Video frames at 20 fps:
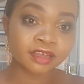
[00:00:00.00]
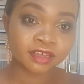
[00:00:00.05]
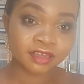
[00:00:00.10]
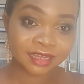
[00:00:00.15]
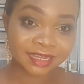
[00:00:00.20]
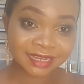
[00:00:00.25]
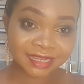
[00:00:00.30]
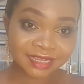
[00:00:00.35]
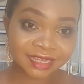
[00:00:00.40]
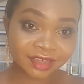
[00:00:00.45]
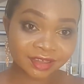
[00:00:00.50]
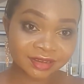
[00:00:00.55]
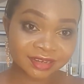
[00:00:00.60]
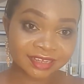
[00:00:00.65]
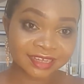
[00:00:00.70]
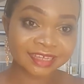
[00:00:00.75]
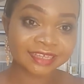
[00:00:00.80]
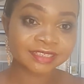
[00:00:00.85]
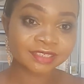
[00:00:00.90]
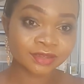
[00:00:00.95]
Click on
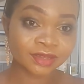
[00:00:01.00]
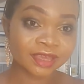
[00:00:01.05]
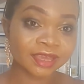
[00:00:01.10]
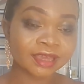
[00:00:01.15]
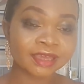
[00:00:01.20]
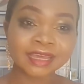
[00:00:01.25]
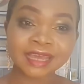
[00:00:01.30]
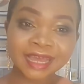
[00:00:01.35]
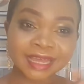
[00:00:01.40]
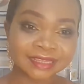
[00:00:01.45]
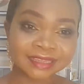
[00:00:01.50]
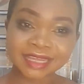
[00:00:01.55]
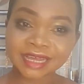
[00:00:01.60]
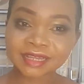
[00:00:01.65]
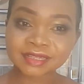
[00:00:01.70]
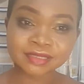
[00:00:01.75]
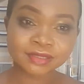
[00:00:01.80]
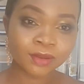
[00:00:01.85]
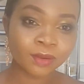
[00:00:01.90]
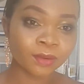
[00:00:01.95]
it, okay? And
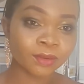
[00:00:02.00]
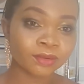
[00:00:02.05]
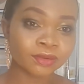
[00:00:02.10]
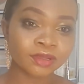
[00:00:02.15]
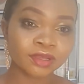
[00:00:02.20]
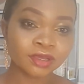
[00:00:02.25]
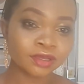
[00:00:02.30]
that's all.